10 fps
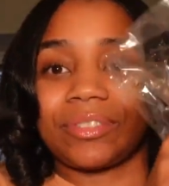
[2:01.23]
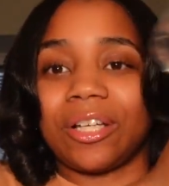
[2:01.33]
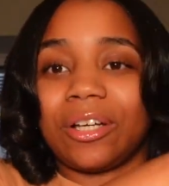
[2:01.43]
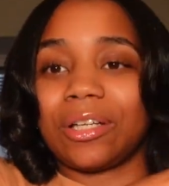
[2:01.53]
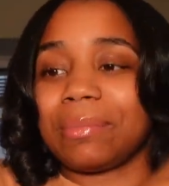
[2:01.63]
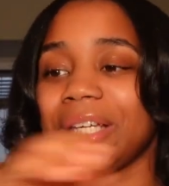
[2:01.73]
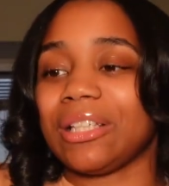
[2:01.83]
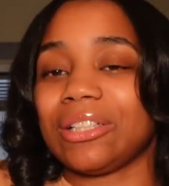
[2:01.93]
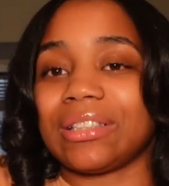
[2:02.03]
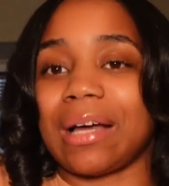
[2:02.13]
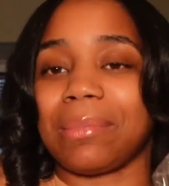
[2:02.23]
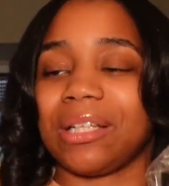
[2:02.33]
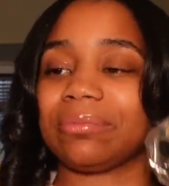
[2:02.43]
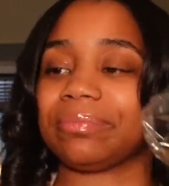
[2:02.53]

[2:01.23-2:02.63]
Hold on, let me get a little thummy.